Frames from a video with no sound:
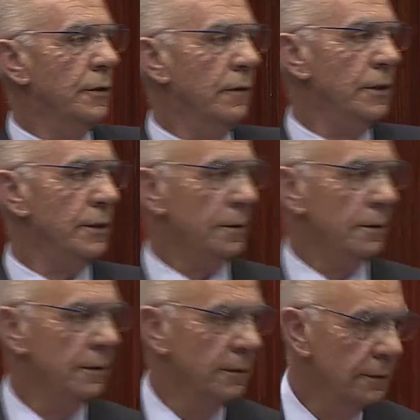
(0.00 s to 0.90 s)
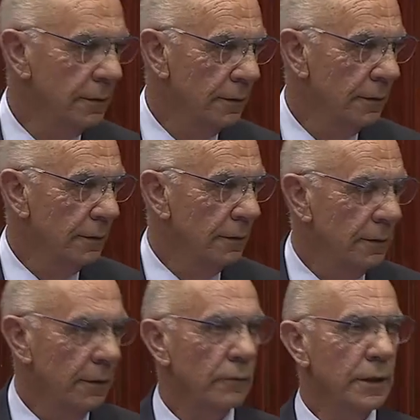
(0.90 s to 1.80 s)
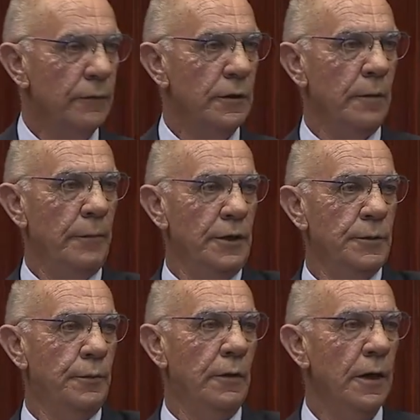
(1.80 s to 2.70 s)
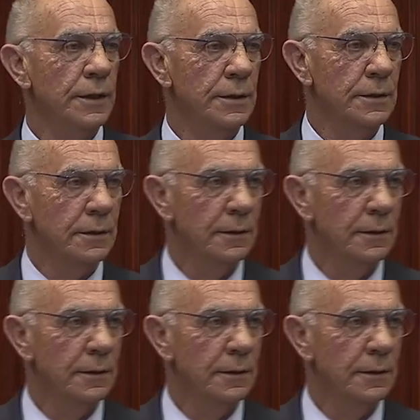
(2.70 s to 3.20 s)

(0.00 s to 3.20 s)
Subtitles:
service, it'll give you the best price,